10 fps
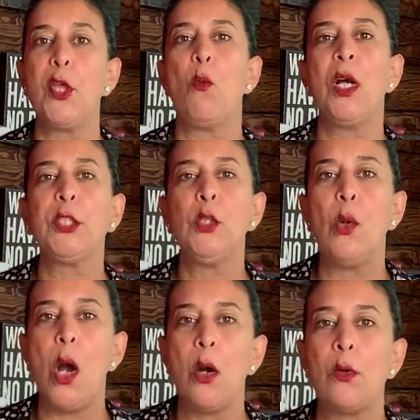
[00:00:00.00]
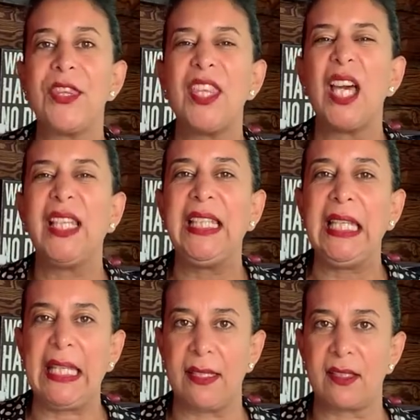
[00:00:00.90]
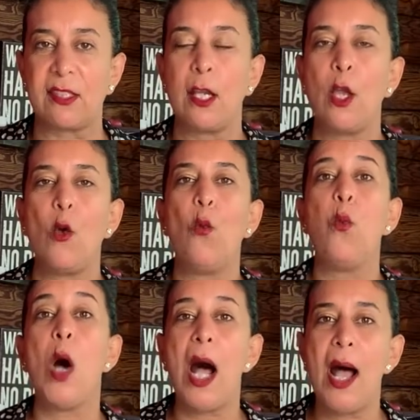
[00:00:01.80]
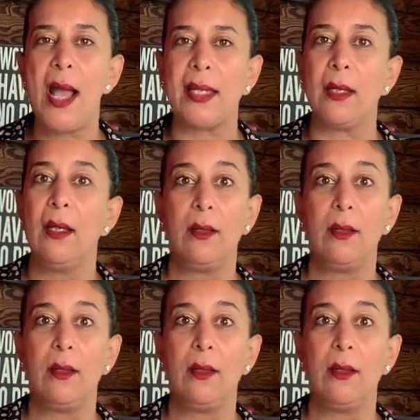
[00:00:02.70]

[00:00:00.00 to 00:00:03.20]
the one you owe the least. Why?